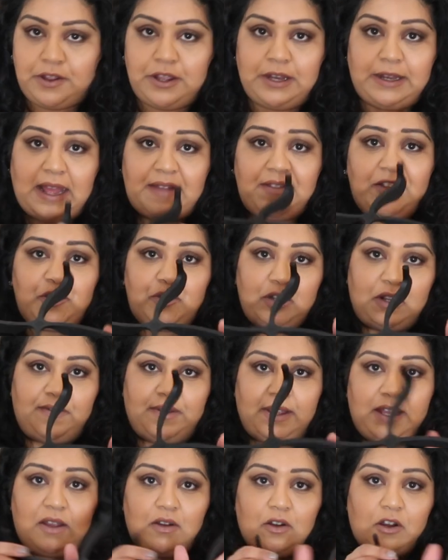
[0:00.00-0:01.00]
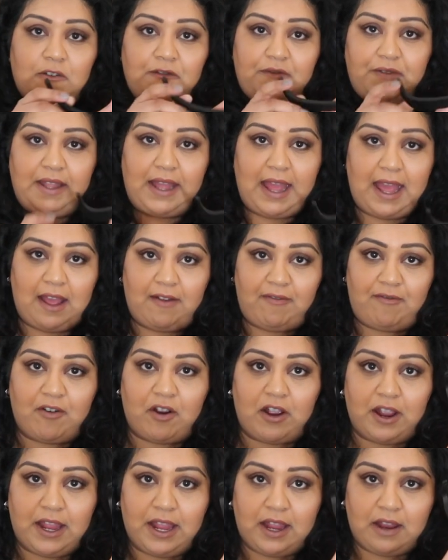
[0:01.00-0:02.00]
you'd get the trivet off the air
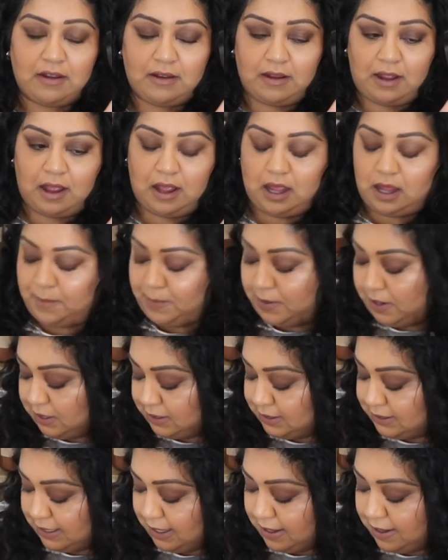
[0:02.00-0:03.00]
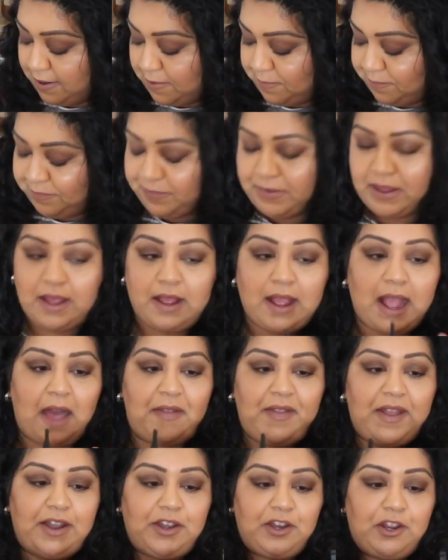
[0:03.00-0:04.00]
frying basket,
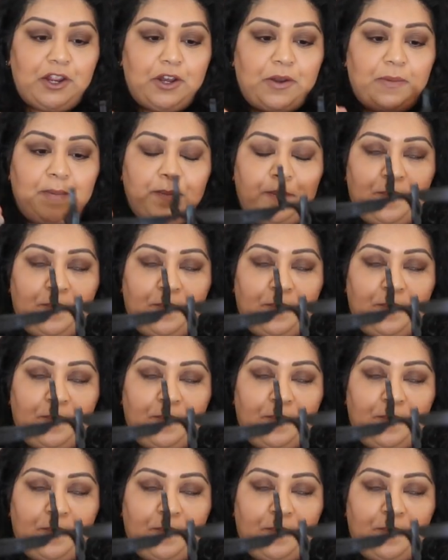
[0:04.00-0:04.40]
and then you'd